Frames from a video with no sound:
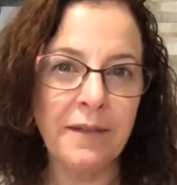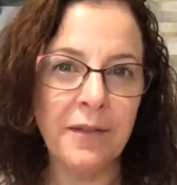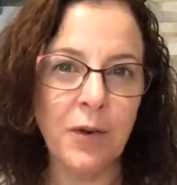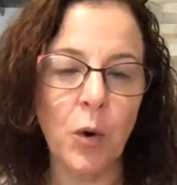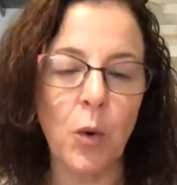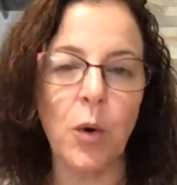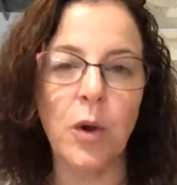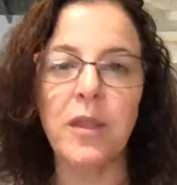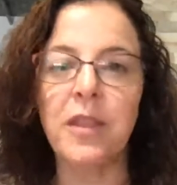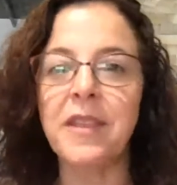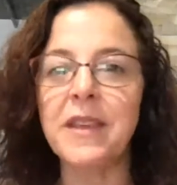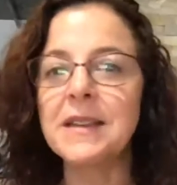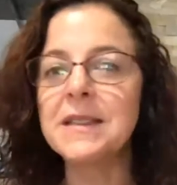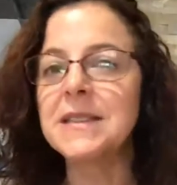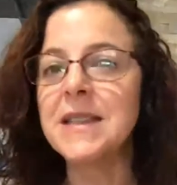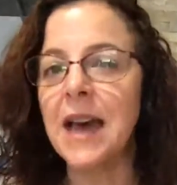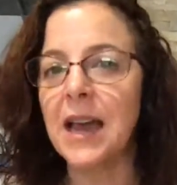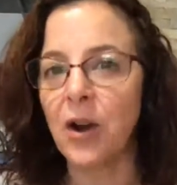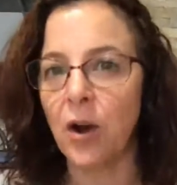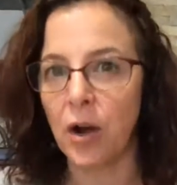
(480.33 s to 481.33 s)
or things
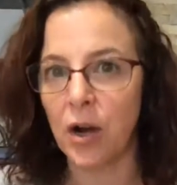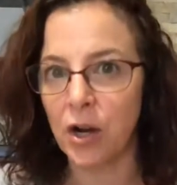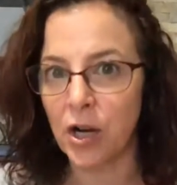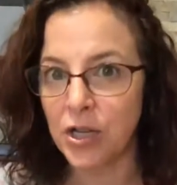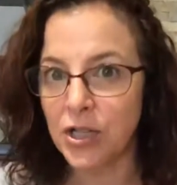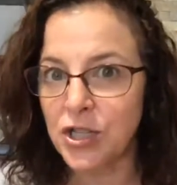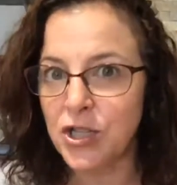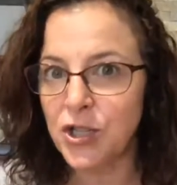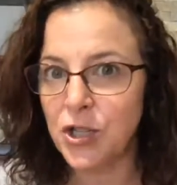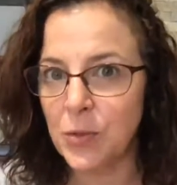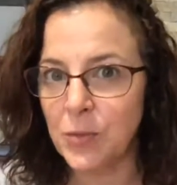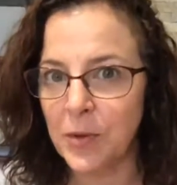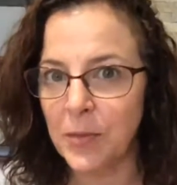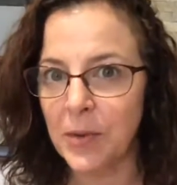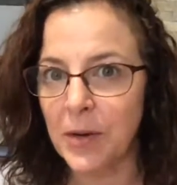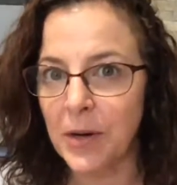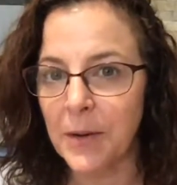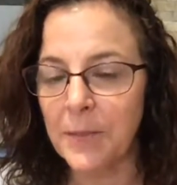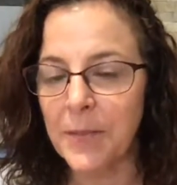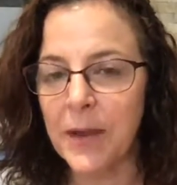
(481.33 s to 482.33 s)
that are consumable.